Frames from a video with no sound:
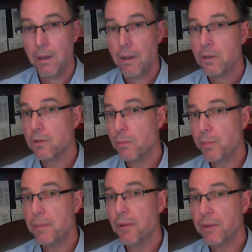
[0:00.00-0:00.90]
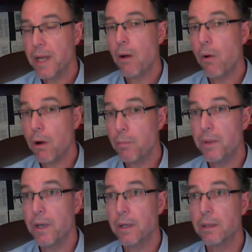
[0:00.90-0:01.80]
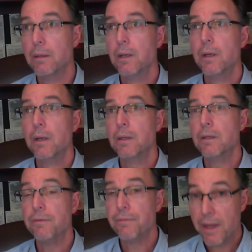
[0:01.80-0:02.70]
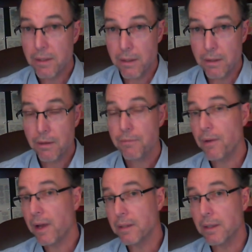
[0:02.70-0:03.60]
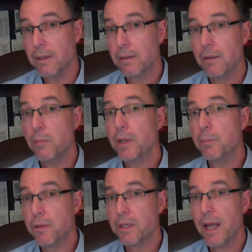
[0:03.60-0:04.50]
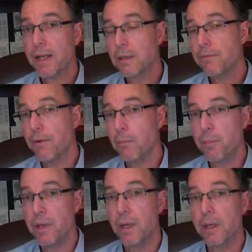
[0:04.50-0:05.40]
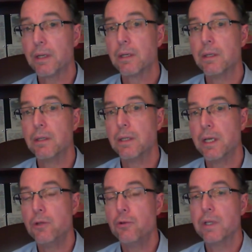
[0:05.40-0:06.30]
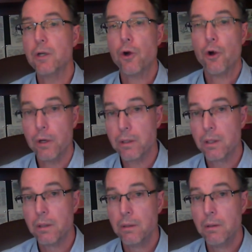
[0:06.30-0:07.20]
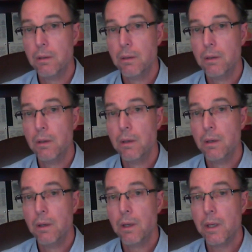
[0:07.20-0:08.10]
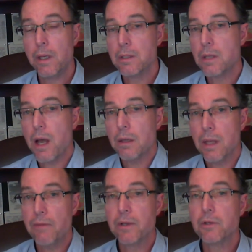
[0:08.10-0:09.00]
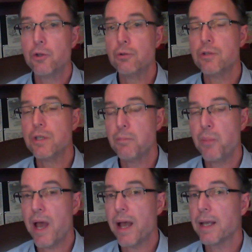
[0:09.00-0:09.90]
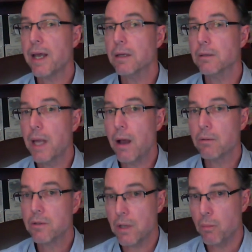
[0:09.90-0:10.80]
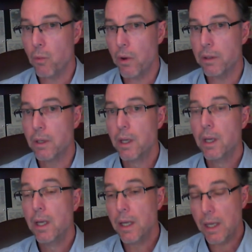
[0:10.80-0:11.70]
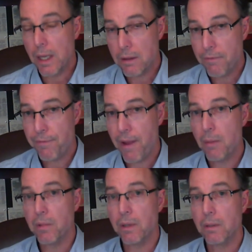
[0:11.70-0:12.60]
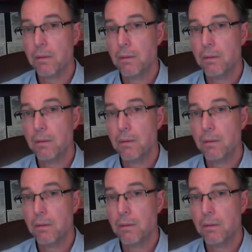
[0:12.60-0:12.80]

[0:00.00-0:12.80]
So people now are being defended, finally. They're being protected from being continually hurt. It is not loving to sit back and allow someone in the family